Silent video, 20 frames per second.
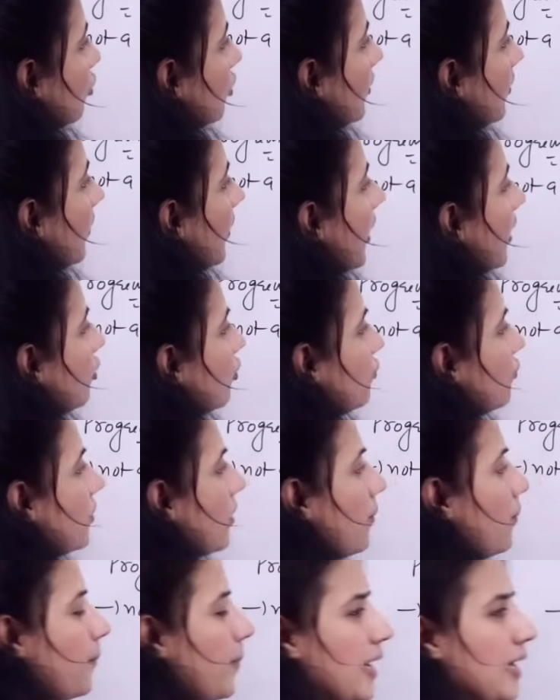Not a part of
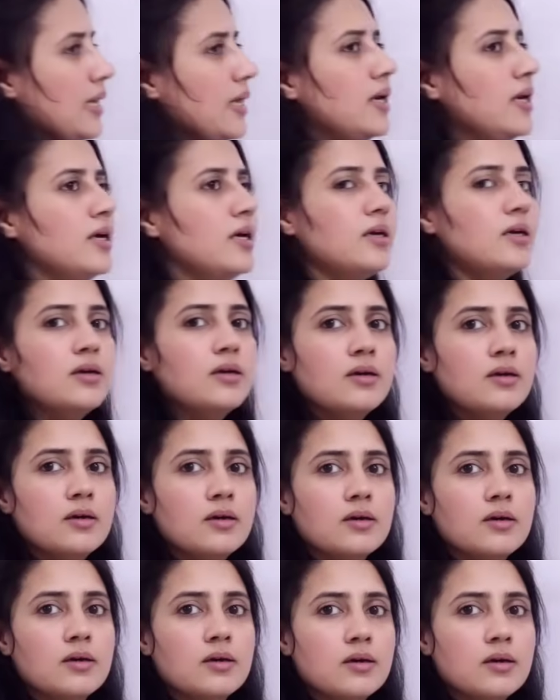compiler,
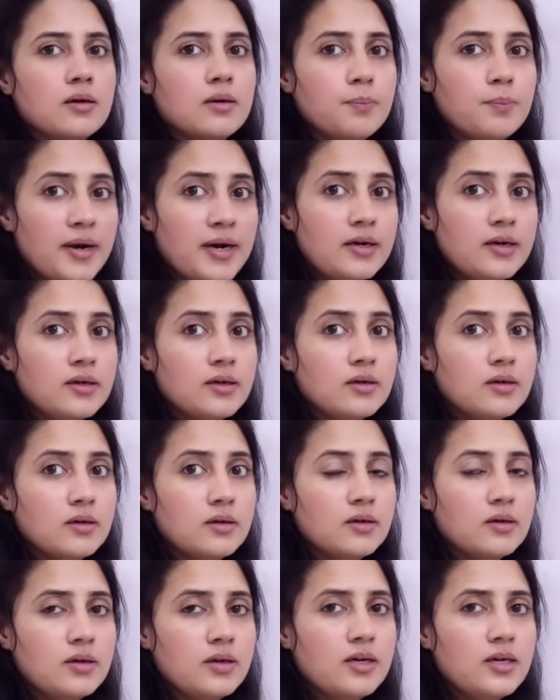but
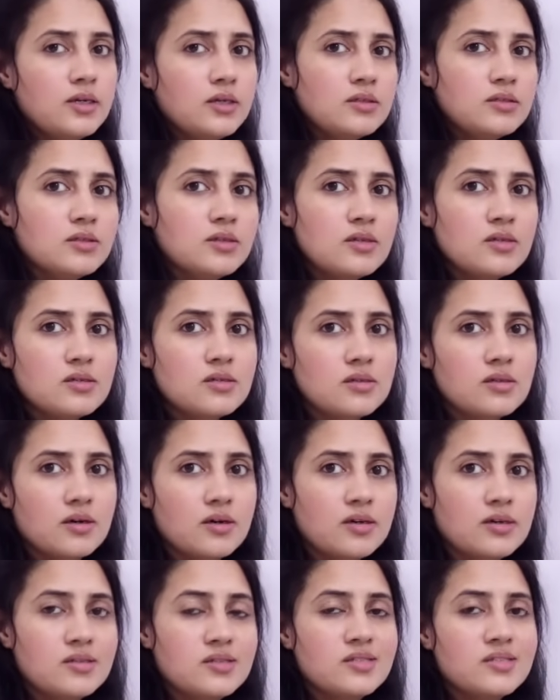it is just
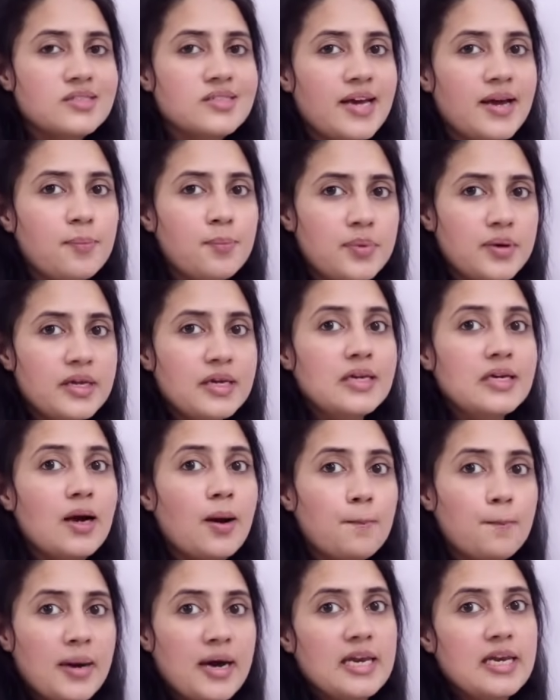a step in
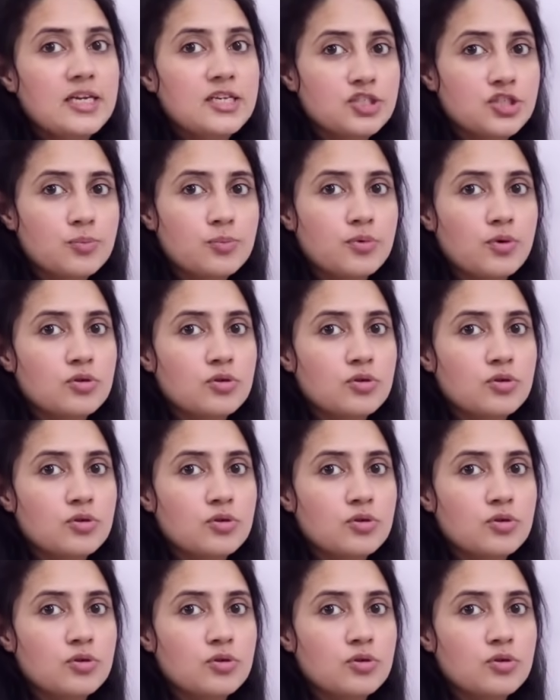compilation